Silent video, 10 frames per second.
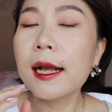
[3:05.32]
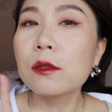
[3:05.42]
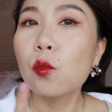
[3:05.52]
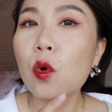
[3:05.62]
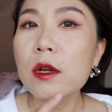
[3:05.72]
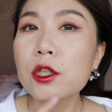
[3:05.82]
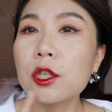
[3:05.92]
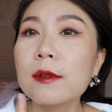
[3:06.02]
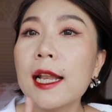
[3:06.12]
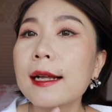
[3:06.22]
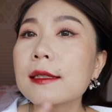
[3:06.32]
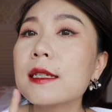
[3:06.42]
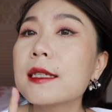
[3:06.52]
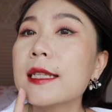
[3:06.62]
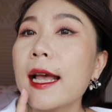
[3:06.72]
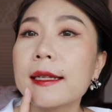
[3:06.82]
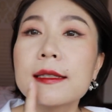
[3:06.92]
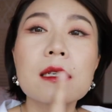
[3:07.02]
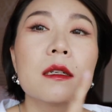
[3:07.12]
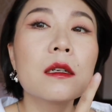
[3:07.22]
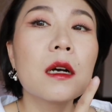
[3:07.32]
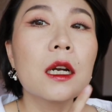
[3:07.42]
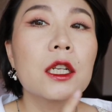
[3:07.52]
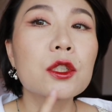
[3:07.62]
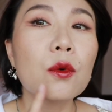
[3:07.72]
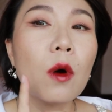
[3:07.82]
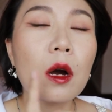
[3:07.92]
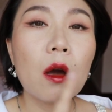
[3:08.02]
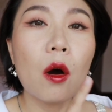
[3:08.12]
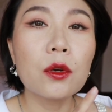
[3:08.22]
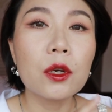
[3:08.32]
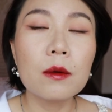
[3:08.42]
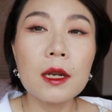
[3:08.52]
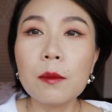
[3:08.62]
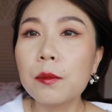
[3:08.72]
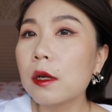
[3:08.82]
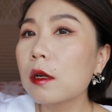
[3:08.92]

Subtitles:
And once you let it set a little while on your lip,